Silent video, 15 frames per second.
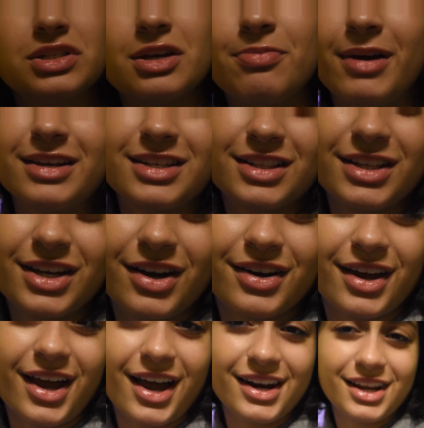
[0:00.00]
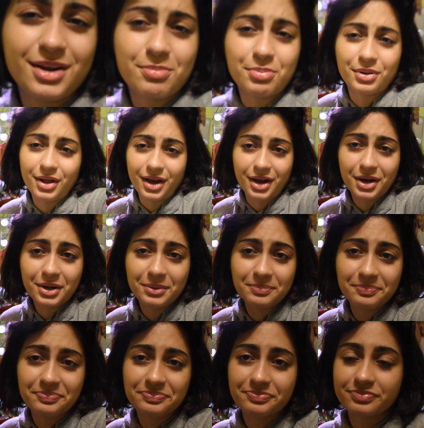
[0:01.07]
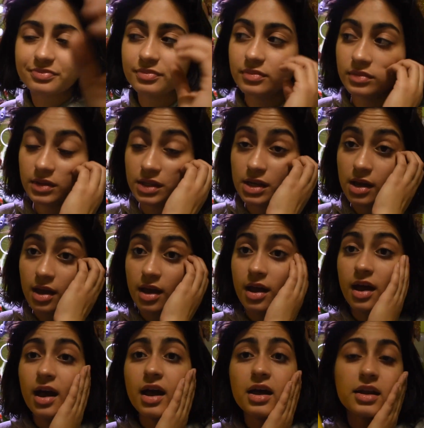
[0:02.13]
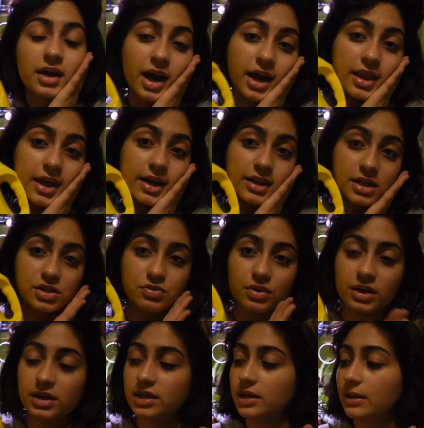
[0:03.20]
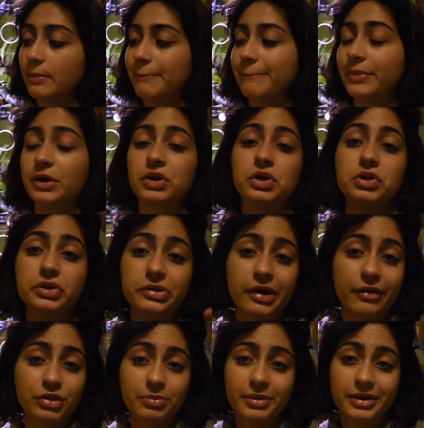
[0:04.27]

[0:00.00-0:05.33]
it basically on any plant. And I like this one, but you do have to be